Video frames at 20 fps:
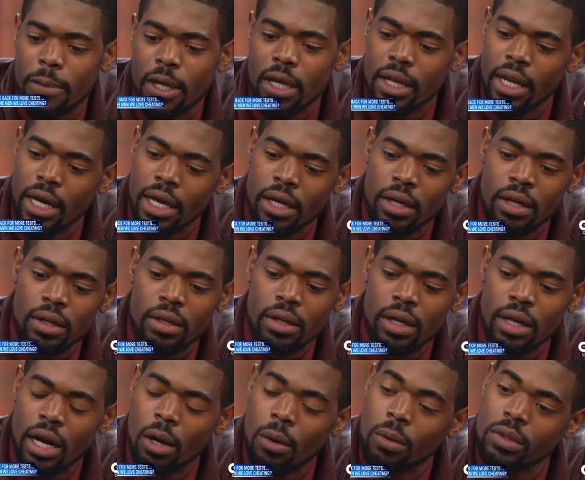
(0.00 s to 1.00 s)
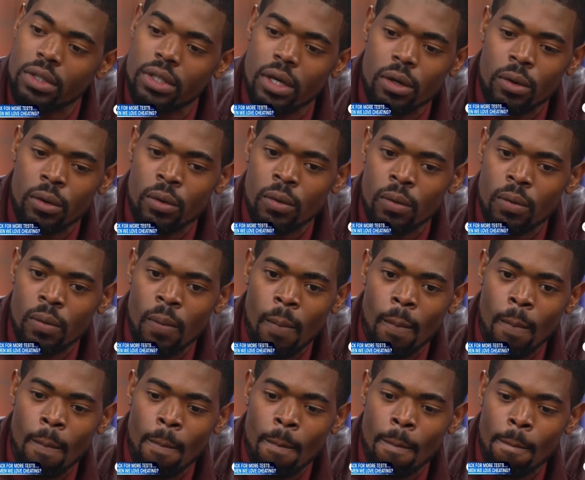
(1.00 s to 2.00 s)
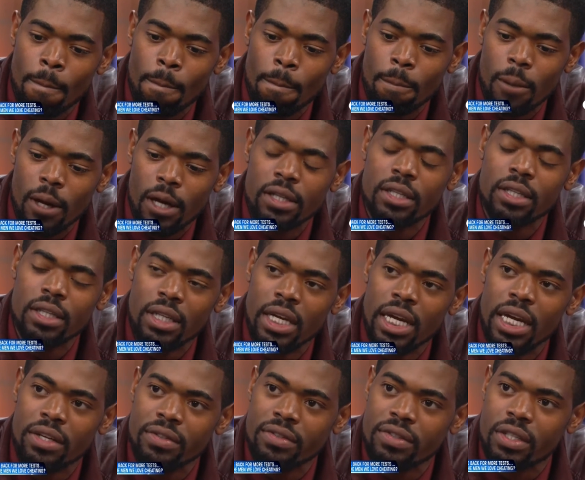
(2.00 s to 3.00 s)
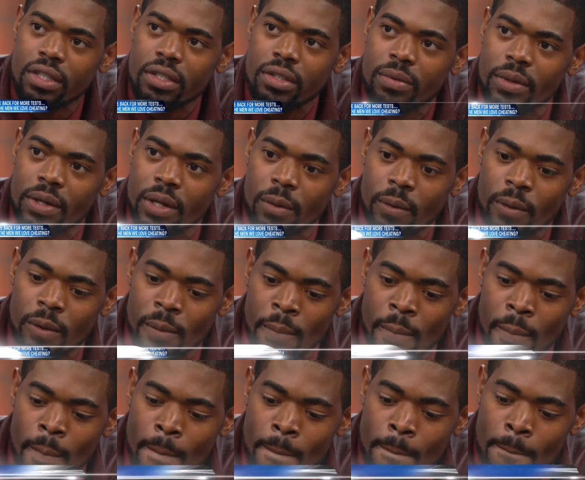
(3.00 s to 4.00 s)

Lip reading: That night that I was gone, I did have sex with that woman.